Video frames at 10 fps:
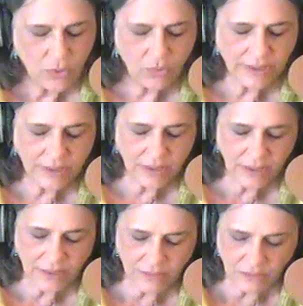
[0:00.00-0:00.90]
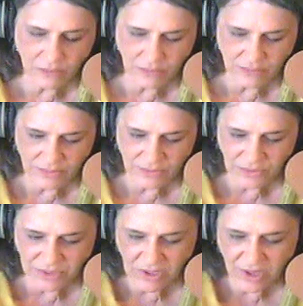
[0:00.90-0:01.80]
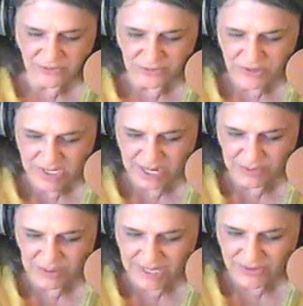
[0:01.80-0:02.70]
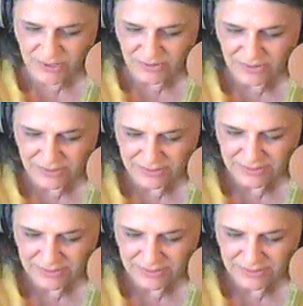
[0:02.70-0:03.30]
When do you recall the first time you got stoned?